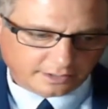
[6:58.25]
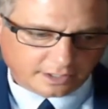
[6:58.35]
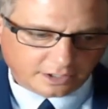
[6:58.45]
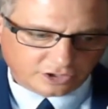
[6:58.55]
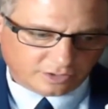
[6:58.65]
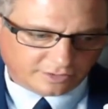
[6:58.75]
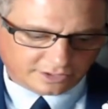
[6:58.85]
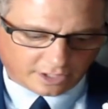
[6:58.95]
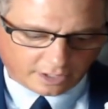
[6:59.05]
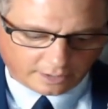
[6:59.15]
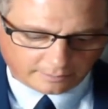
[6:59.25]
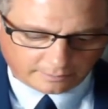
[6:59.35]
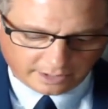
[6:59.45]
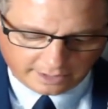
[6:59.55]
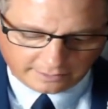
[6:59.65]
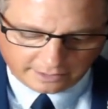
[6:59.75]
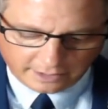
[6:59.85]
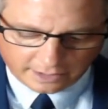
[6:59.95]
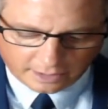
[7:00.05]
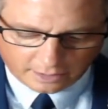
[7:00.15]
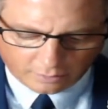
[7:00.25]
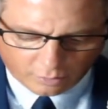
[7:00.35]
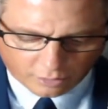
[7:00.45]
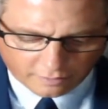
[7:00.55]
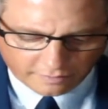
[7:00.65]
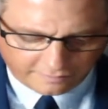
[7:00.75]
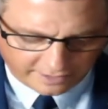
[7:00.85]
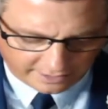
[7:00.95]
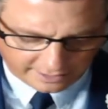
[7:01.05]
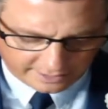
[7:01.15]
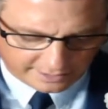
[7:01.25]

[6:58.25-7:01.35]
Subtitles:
She was in the Order of the Phoenix.